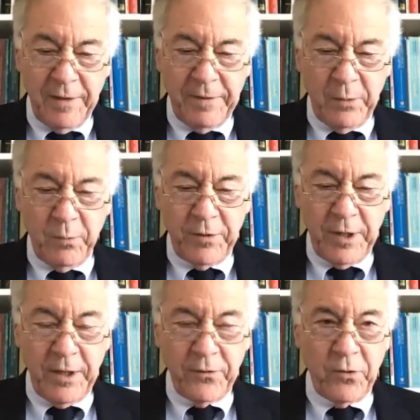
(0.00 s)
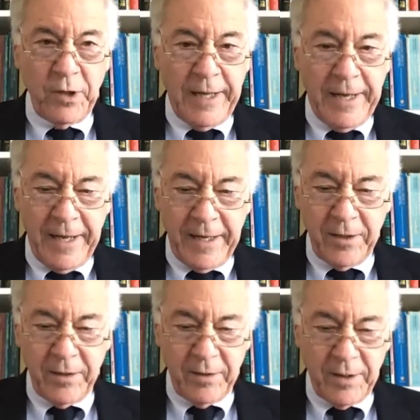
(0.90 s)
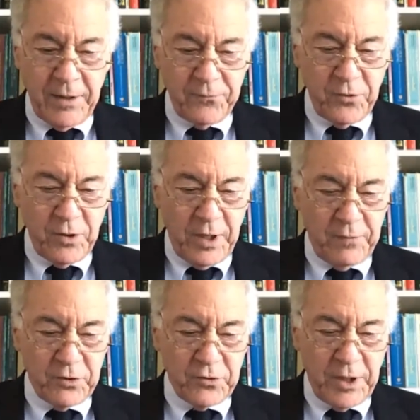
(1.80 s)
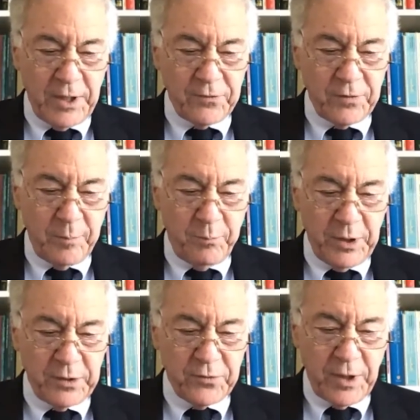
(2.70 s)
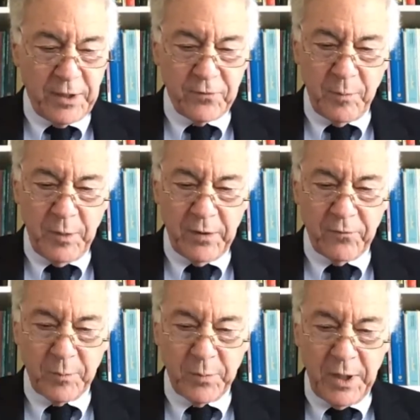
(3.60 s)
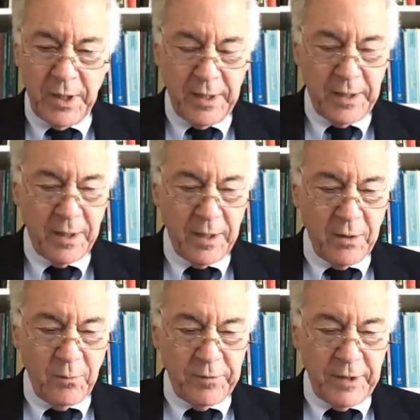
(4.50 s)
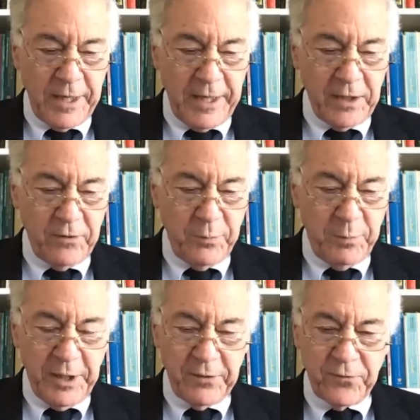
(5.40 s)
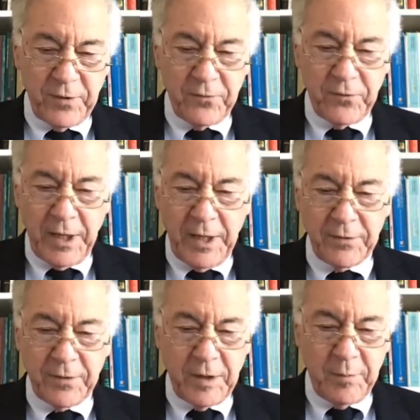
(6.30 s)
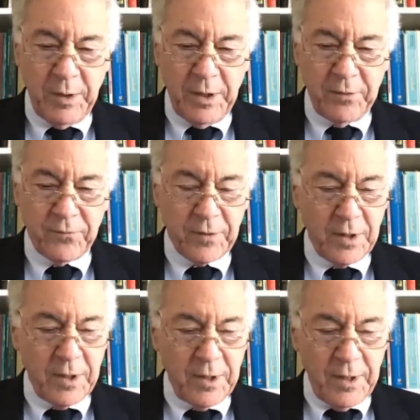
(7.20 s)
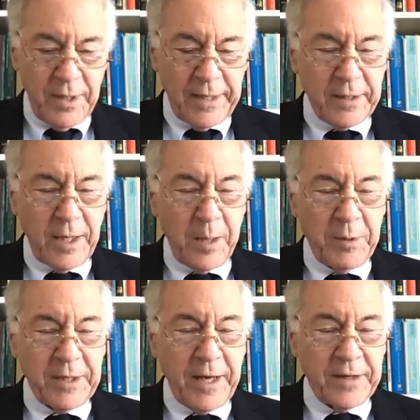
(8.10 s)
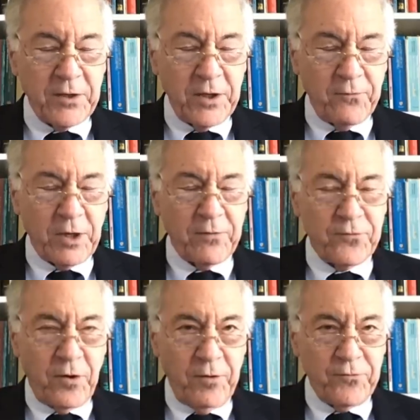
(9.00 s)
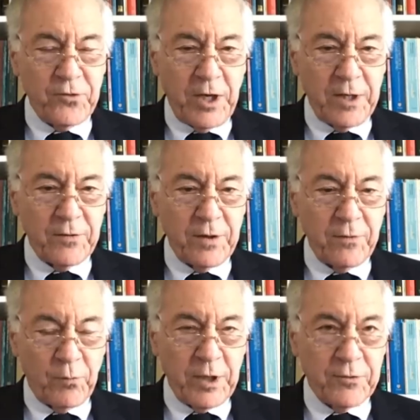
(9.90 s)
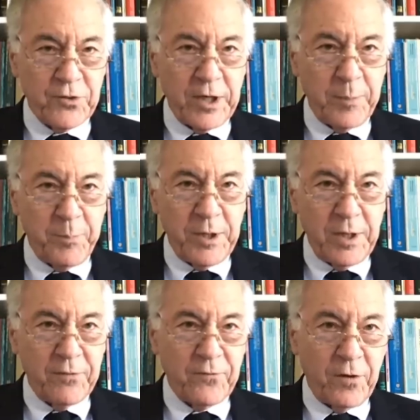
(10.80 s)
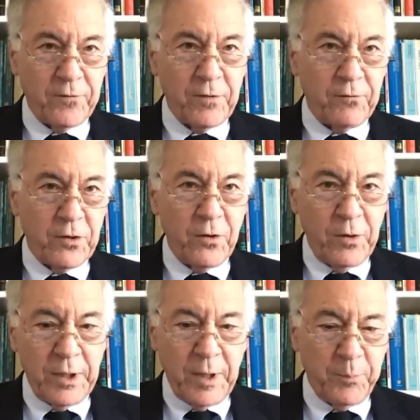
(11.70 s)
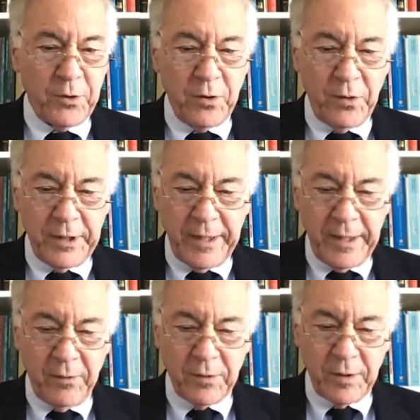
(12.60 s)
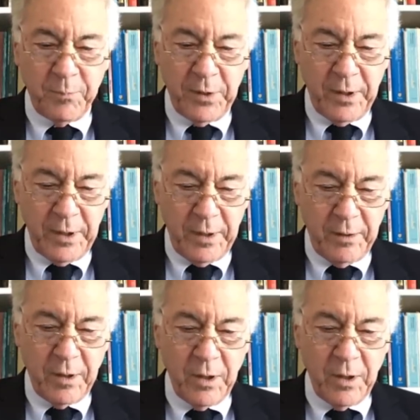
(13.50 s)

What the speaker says: Then with another lag, after you have a change in the big change in the money supply, with a lag of about 6 to 18 months, economic activity starts changing. Real GDP starts either going up or going down, depending on